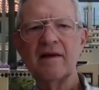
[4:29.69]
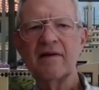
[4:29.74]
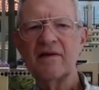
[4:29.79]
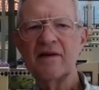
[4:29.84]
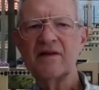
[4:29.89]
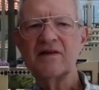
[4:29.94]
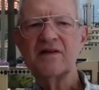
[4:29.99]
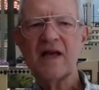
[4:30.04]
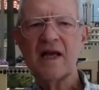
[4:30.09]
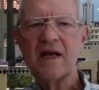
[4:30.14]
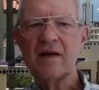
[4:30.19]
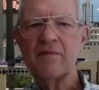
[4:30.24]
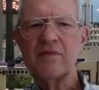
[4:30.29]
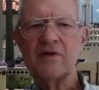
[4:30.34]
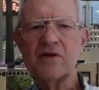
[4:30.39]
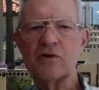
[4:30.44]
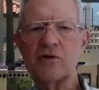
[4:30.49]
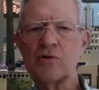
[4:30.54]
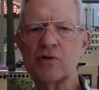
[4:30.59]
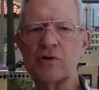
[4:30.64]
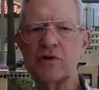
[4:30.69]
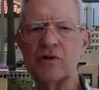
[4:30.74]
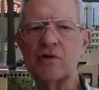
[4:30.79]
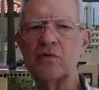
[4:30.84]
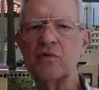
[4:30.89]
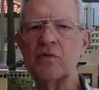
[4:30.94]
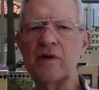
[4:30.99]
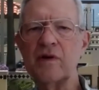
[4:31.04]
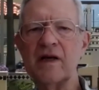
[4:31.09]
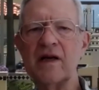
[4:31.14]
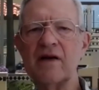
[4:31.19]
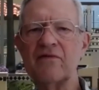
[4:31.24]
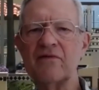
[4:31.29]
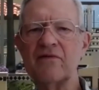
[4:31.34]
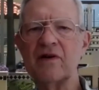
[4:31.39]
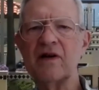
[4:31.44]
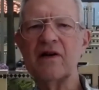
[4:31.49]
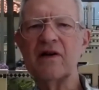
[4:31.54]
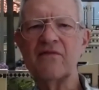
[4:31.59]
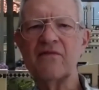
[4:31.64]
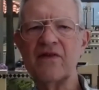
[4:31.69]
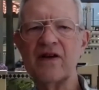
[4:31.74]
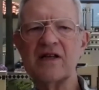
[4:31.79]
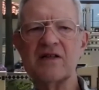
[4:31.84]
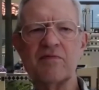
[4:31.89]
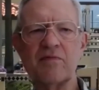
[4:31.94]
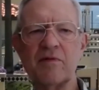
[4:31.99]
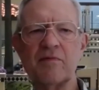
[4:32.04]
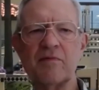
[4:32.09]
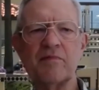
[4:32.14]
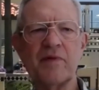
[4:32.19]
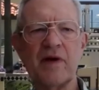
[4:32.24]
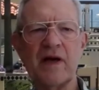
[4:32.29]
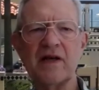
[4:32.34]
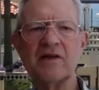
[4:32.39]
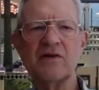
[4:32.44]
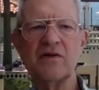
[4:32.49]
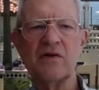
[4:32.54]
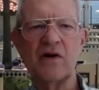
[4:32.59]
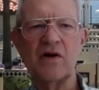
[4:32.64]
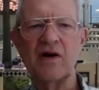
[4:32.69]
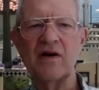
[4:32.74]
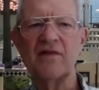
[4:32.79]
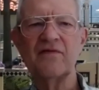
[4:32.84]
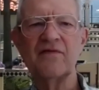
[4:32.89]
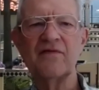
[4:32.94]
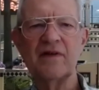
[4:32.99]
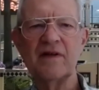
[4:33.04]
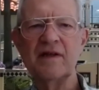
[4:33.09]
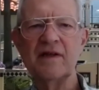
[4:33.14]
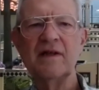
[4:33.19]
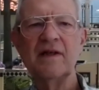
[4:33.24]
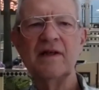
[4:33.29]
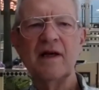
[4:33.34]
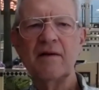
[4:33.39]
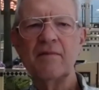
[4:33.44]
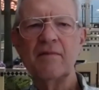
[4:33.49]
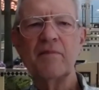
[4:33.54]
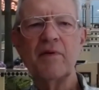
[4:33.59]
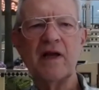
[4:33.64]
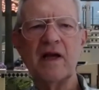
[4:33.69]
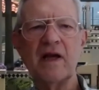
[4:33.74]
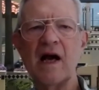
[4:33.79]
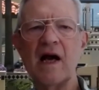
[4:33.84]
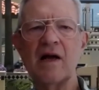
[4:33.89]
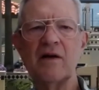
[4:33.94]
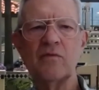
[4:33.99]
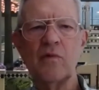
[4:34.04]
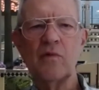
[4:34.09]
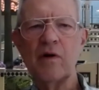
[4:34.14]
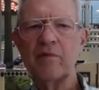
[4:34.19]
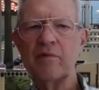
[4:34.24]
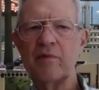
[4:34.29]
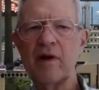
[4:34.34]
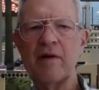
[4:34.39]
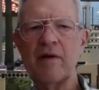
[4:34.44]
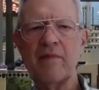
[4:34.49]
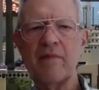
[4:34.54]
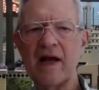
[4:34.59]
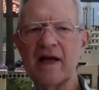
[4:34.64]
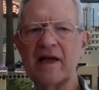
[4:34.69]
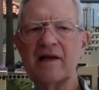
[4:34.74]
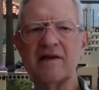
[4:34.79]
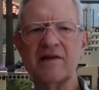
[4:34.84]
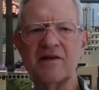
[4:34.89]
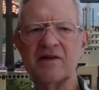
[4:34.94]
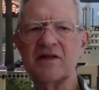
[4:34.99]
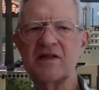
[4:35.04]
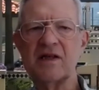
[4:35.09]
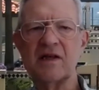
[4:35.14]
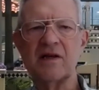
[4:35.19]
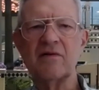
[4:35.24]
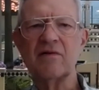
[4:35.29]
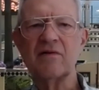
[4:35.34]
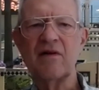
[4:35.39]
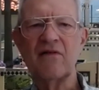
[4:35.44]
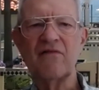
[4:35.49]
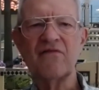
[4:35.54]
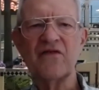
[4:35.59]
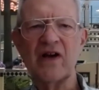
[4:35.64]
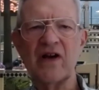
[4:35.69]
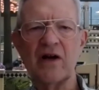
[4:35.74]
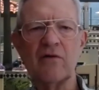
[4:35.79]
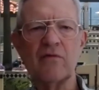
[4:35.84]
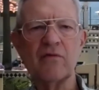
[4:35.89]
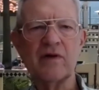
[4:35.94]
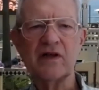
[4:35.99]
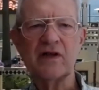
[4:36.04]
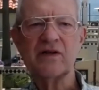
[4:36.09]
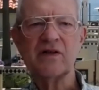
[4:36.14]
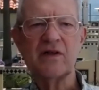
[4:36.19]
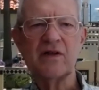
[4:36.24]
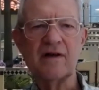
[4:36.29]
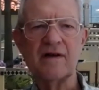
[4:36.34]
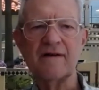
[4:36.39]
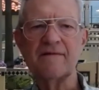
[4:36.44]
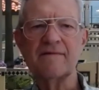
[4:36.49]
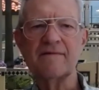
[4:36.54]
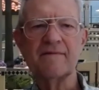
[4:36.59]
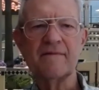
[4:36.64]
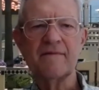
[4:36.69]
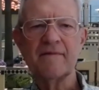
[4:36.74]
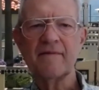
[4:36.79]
The same is true whenever an investment pays off beyond what we might consider a fair return.